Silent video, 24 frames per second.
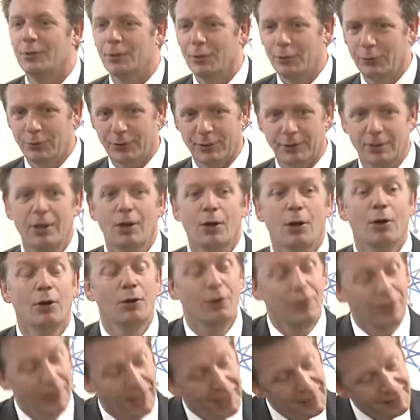often,
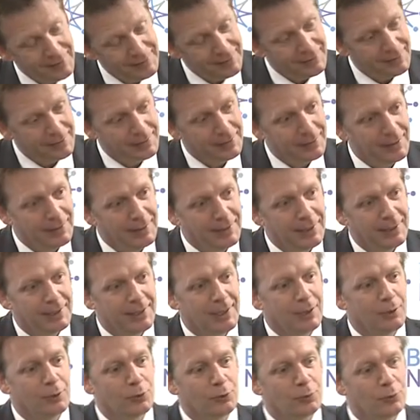unless
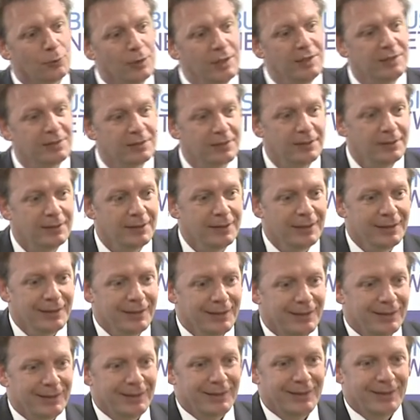there is reason
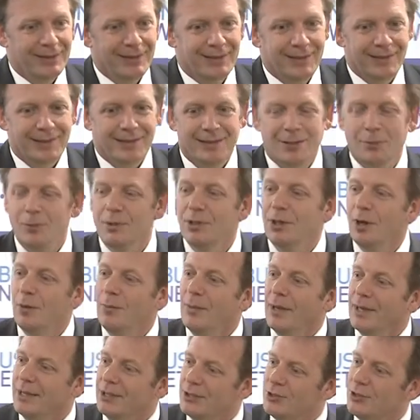that we can't
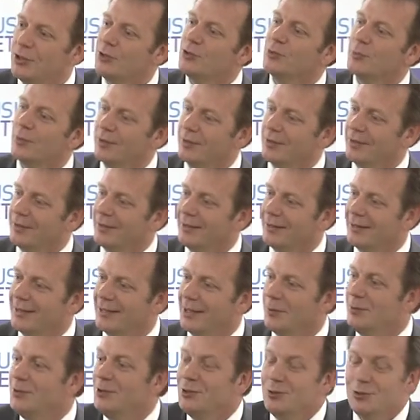make a judgment,
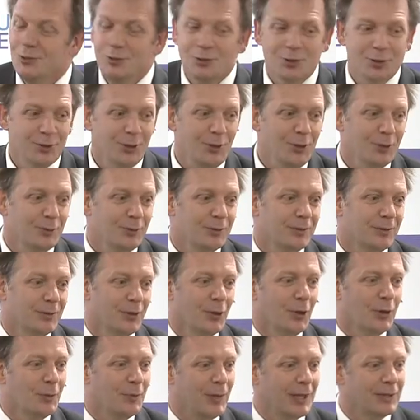that we just do not know.
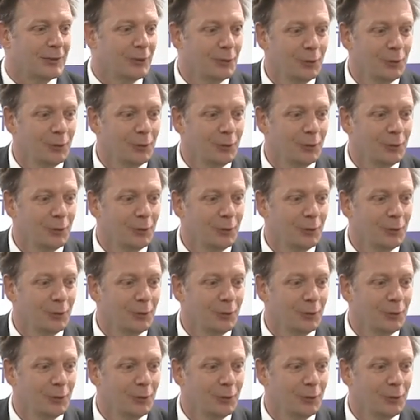Going back to